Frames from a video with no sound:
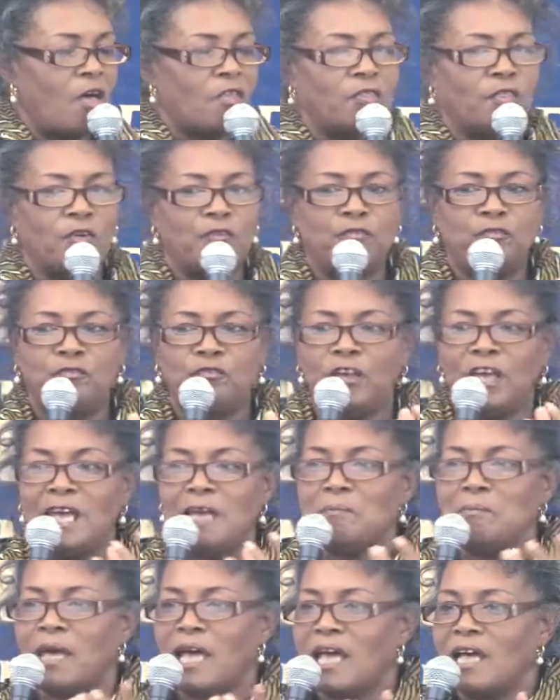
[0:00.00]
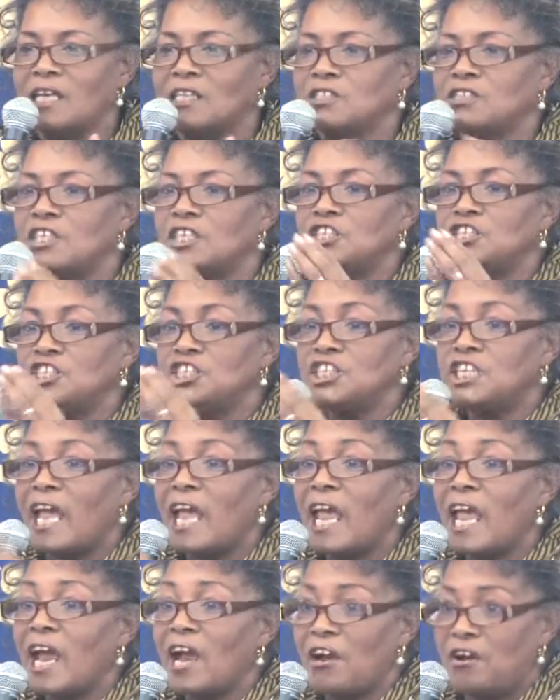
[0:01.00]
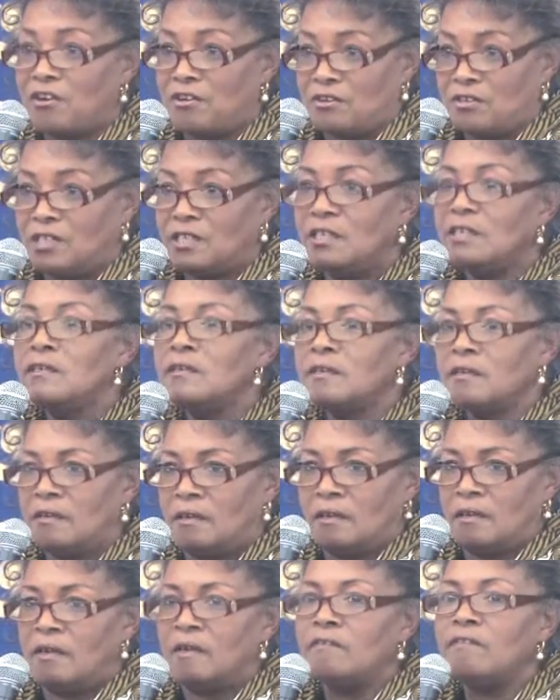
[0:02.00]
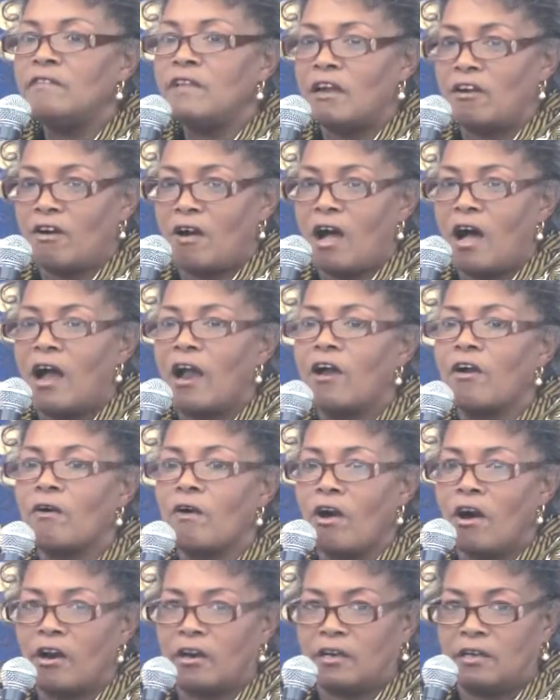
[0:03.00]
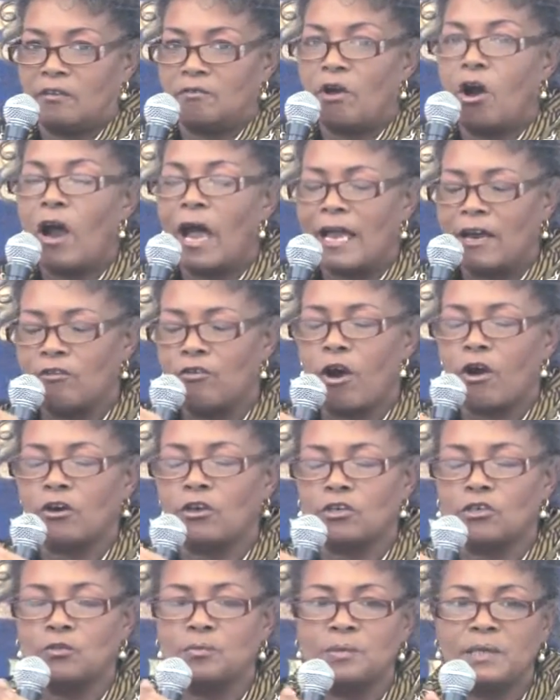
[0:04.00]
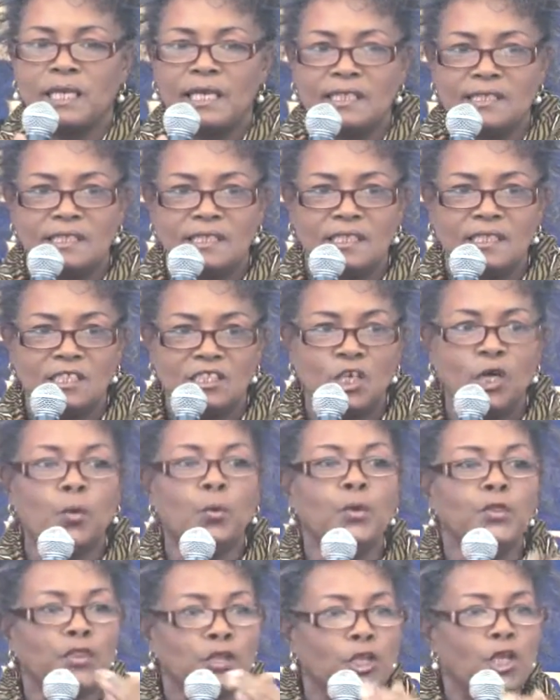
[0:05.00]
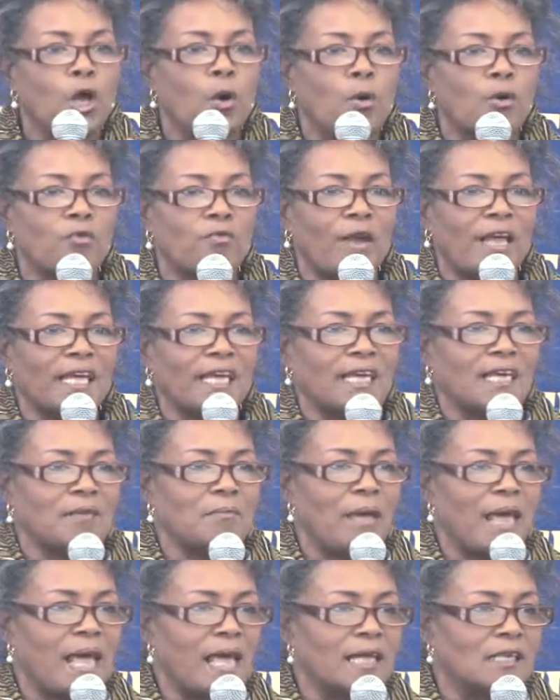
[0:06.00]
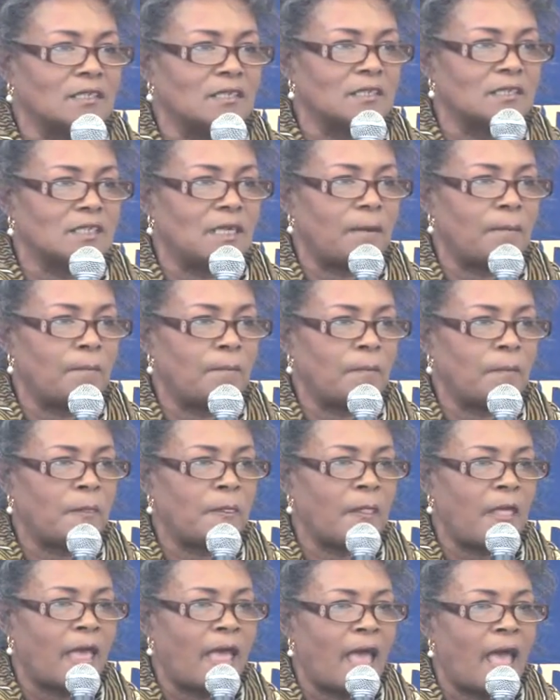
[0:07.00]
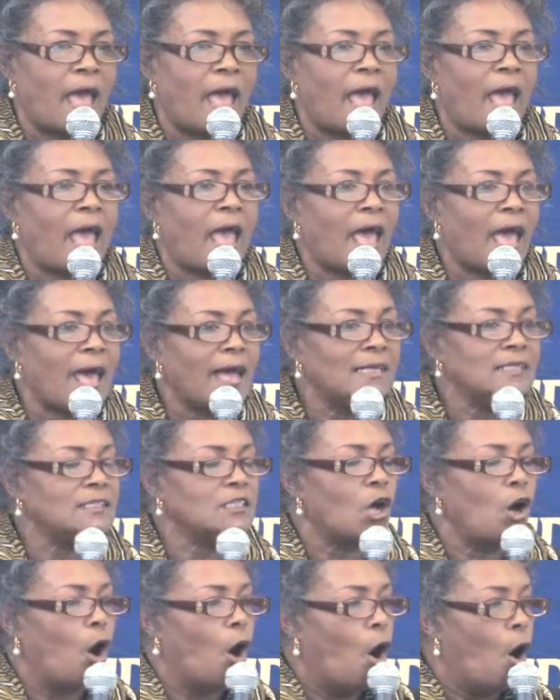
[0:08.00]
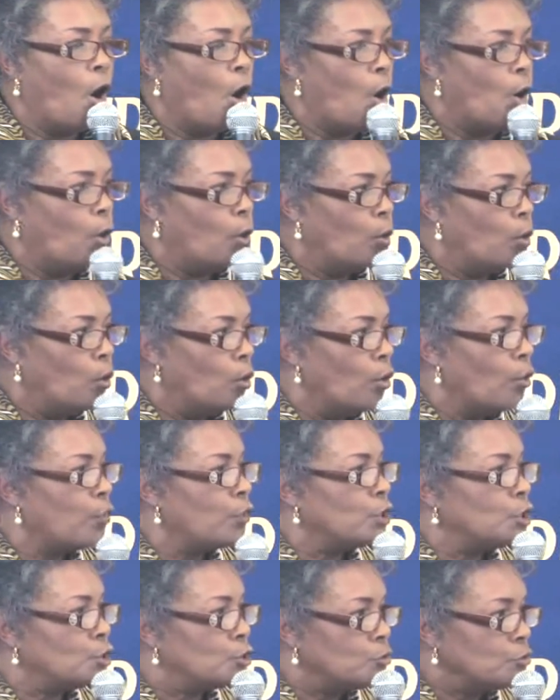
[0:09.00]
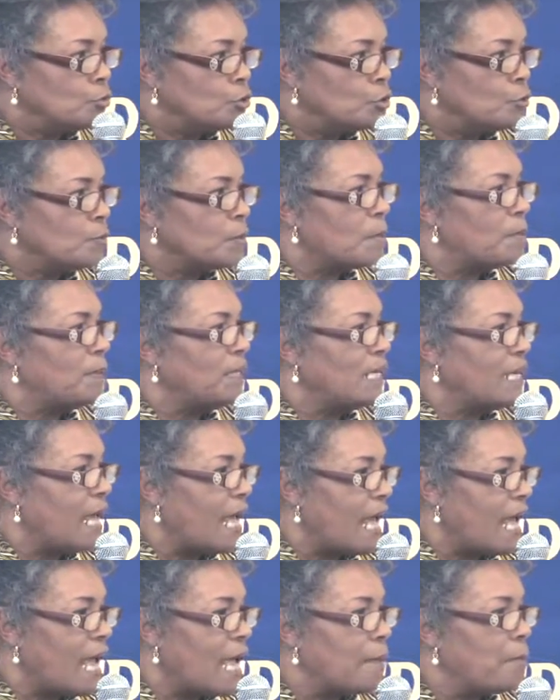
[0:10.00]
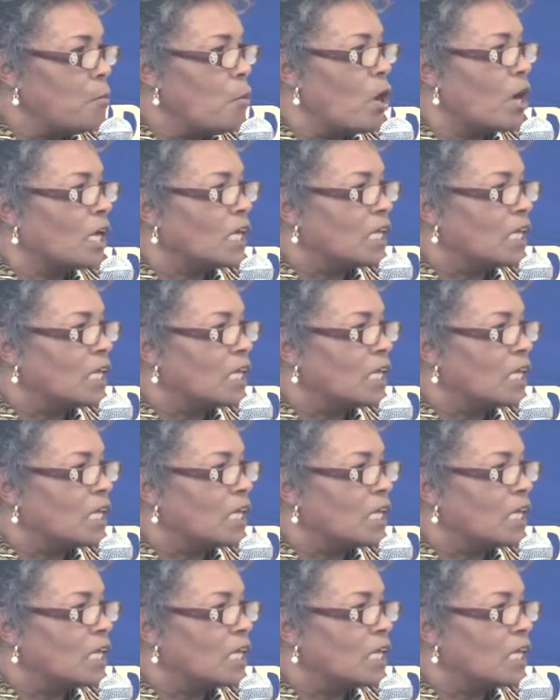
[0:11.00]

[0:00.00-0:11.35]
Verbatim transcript: The females shared their hierarchical places with the lower ranking males. As a whole, the troop became more